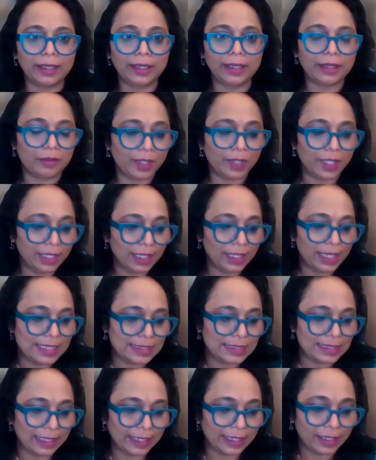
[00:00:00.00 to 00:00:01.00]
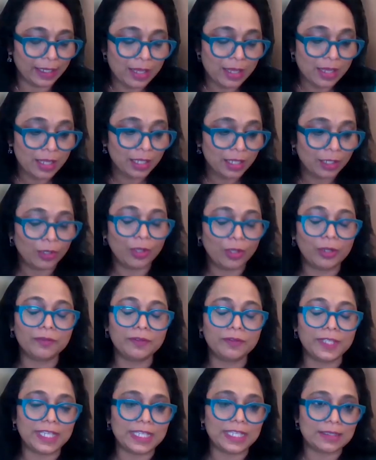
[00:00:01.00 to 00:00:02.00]
And I realized like a lot
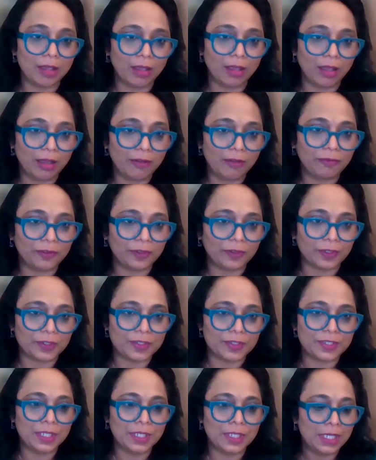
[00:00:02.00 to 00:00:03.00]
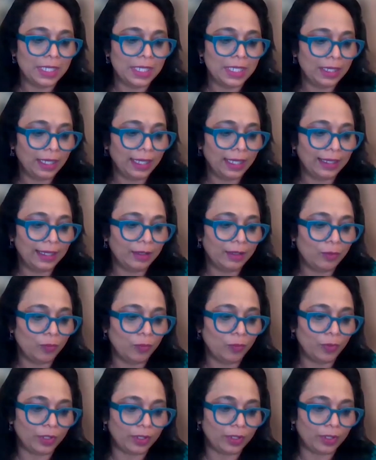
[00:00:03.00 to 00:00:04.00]
of these offers
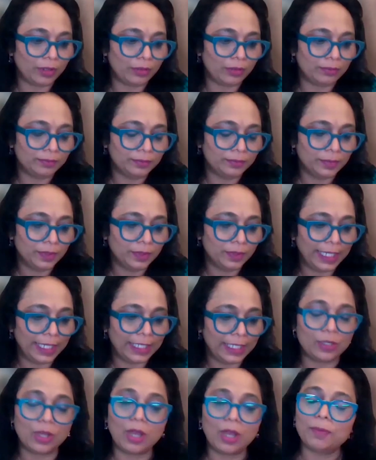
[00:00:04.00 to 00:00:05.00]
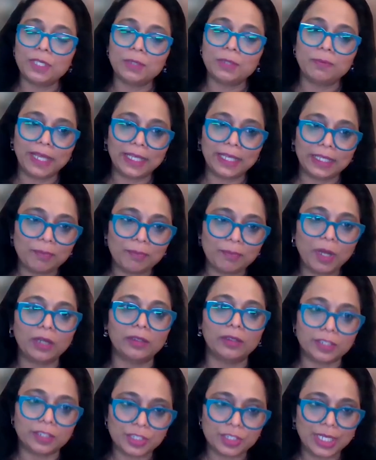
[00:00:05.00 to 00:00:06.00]
were adopted by the
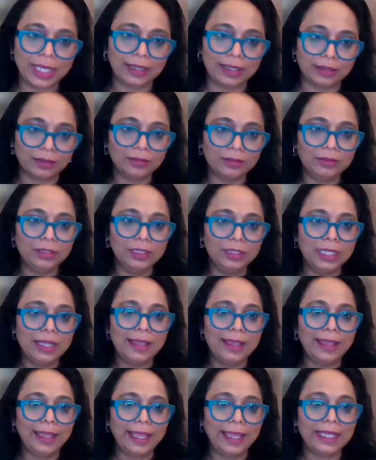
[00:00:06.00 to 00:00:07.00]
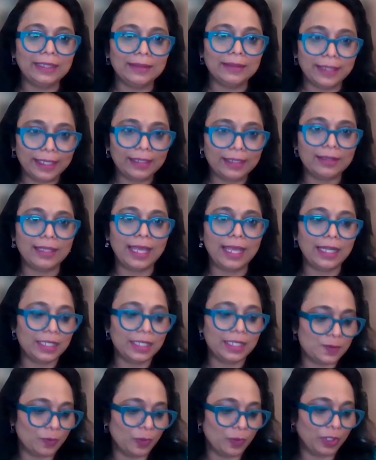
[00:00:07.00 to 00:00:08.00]
partner channel. And then that
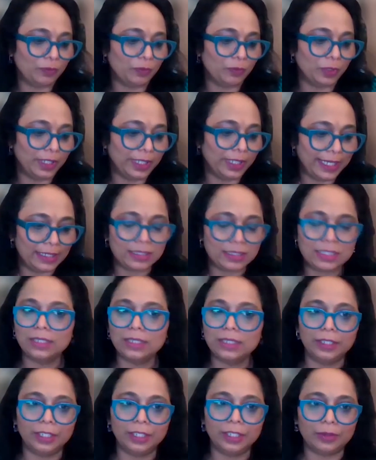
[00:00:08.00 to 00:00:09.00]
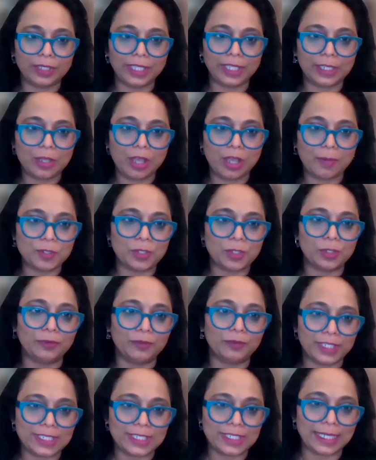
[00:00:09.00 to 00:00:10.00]
is what would get, the adoption
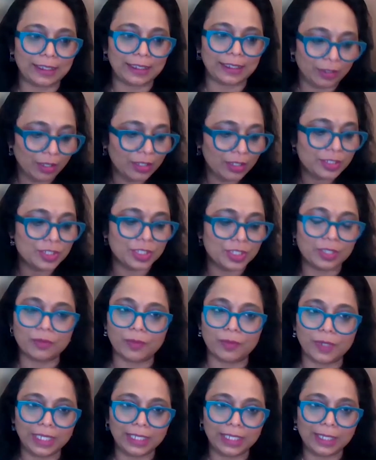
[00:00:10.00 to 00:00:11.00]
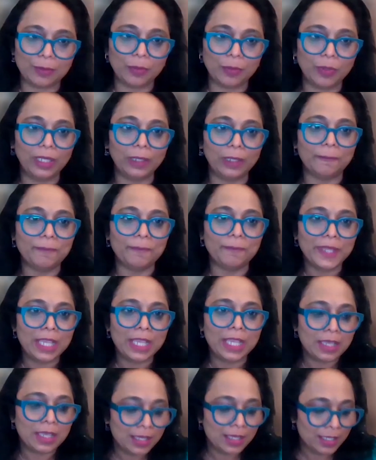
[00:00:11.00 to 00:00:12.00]
of the technology really well.
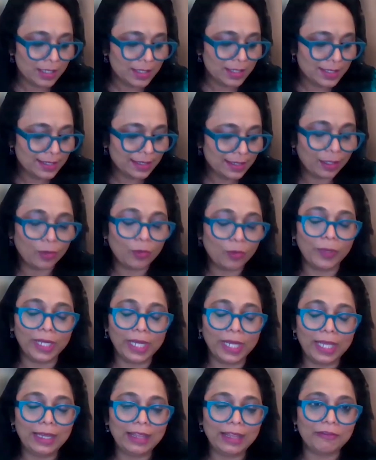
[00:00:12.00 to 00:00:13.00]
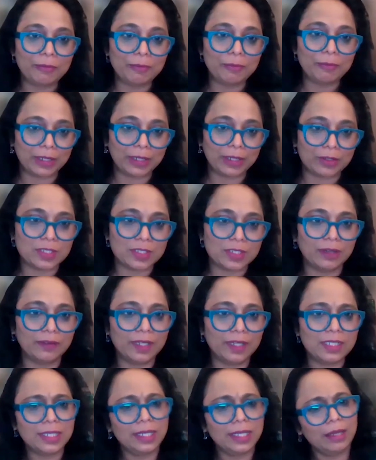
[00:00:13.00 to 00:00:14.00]
So when I left
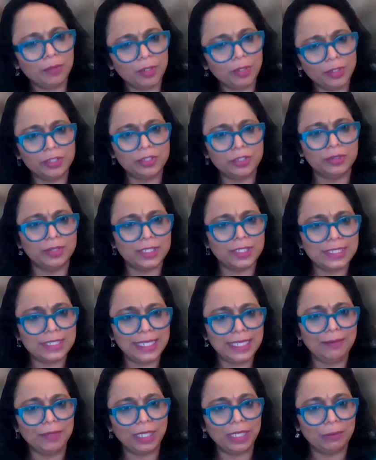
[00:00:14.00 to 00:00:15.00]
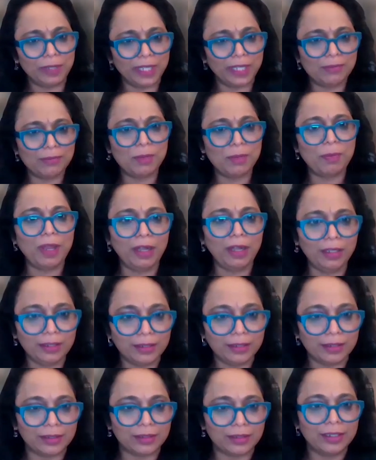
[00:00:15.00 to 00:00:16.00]
Microsoft, I said, I'm going to do the same. I'll become a
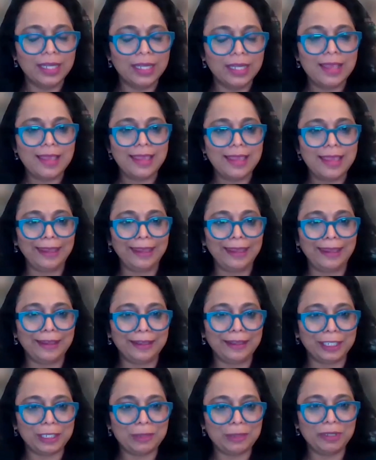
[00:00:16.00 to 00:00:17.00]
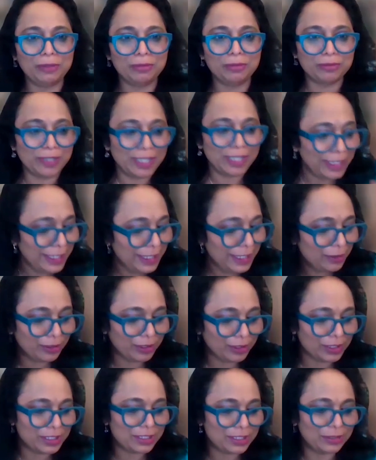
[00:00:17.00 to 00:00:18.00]
partner. And it'll be really
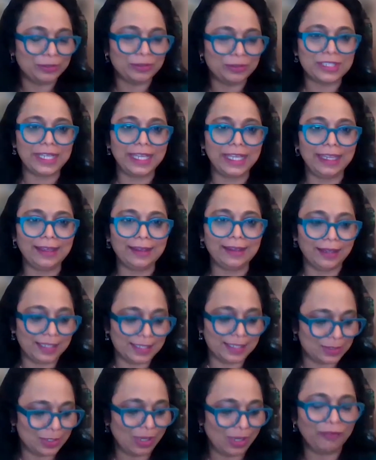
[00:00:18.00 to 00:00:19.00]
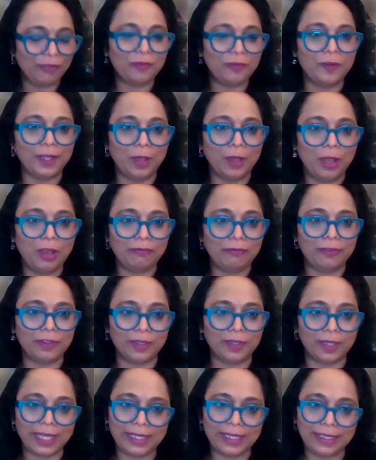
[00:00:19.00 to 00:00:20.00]
good to take a software
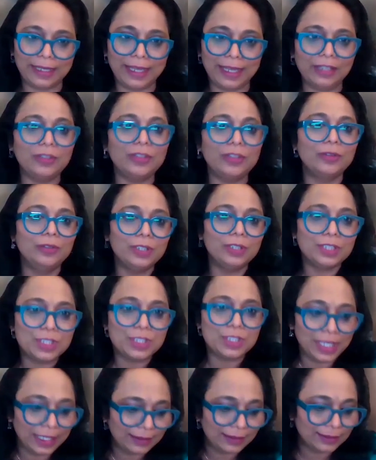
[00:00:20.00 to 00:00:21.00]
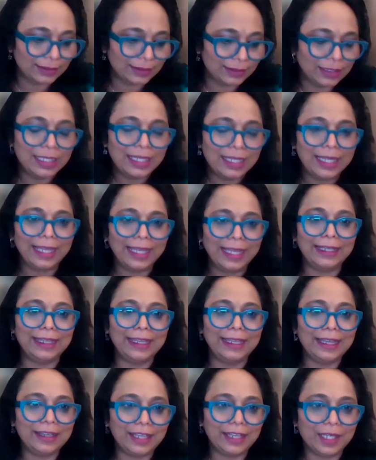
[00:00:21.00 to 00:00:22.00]
offer and get through the channel
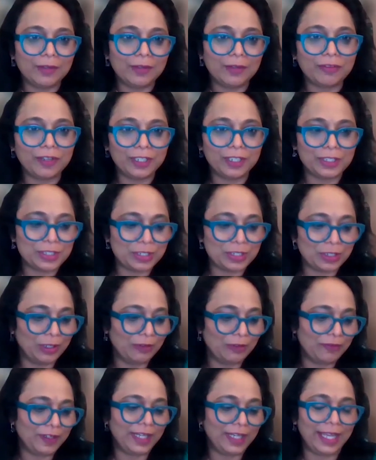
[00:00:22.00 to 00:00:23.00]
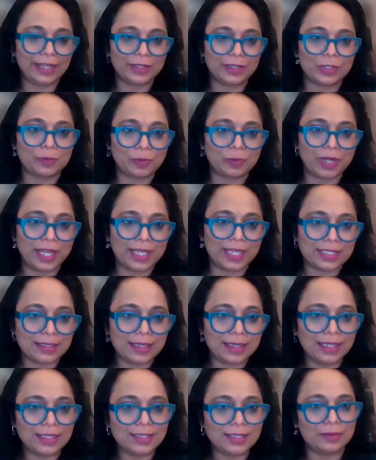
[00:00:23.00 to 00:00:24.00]
and get in front of an enterprise
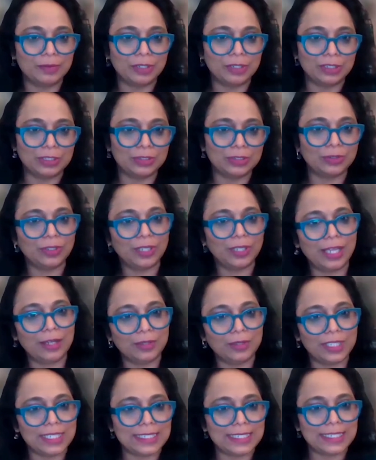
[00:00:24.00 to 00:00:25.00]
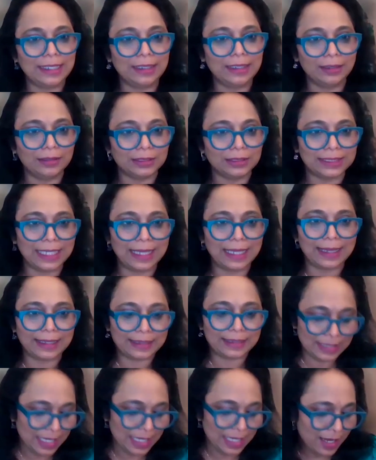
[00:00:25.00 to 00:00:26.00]
customer. So now the deal
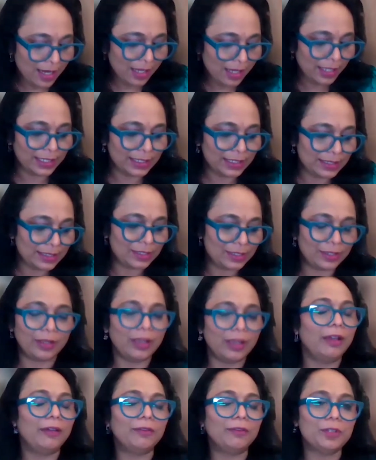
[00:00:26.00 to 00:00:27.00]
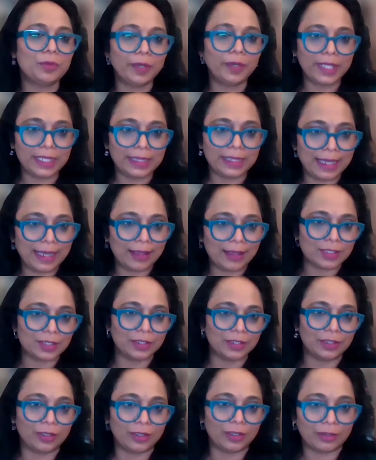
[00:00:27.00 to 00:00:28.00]
size, instead of
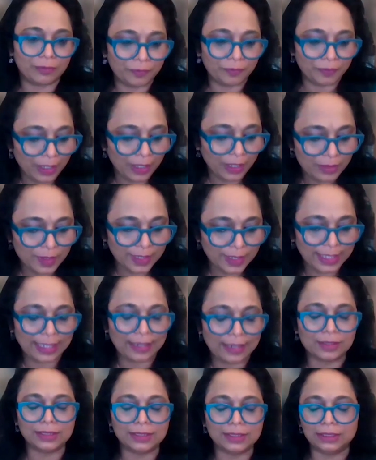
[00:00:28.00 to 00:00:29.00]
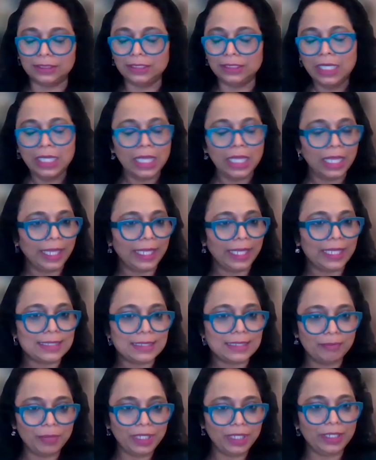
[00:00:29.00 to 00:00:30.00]
20,000 or 100,000,
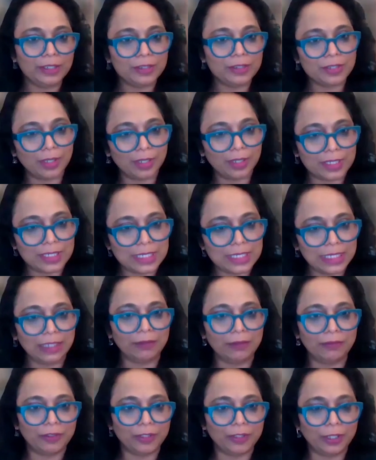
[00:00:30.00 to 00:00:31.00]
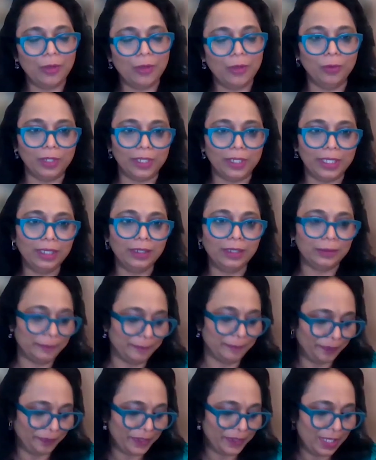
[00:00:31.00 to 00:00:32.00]
it's $1 million deal for the whole
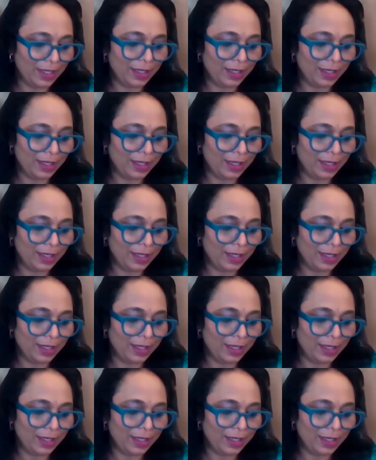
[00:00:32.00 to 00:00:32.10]
year.